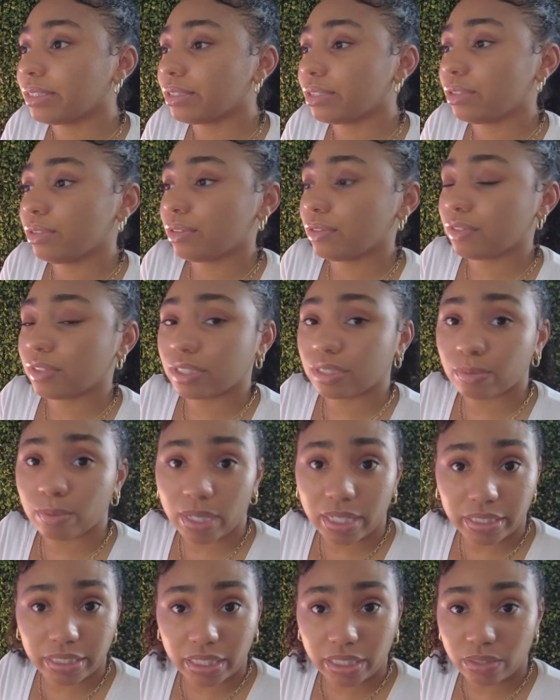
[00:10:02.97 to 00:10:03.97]
to do the first
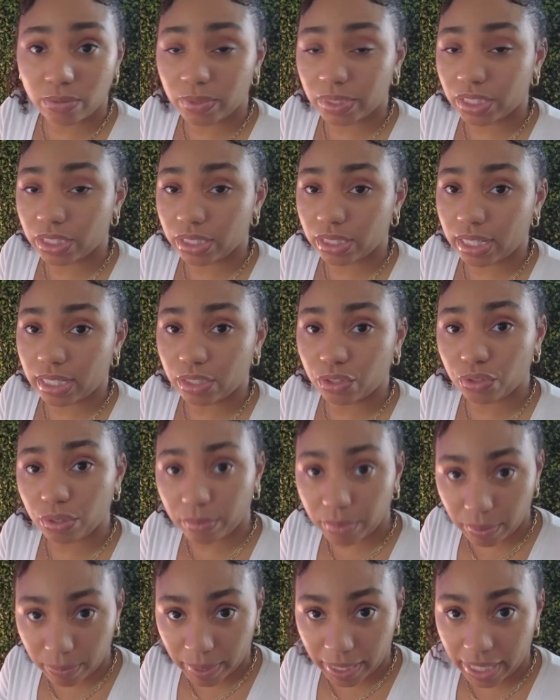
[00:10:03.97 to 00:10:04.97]
project, which is a
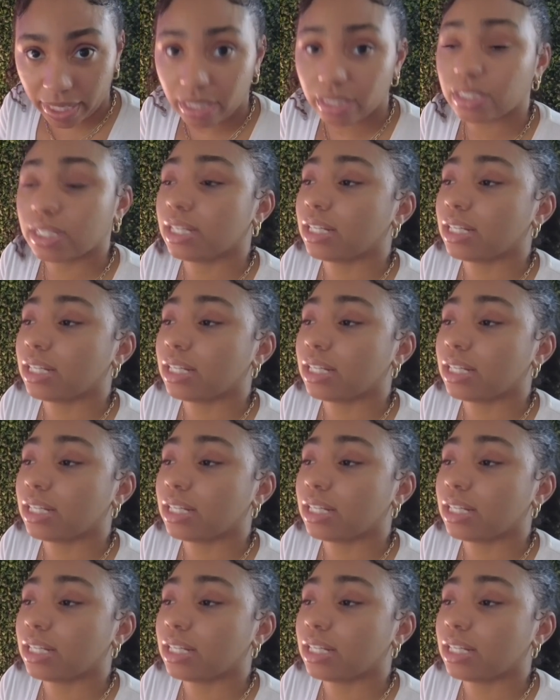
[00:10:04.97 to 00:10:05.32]
tribute page,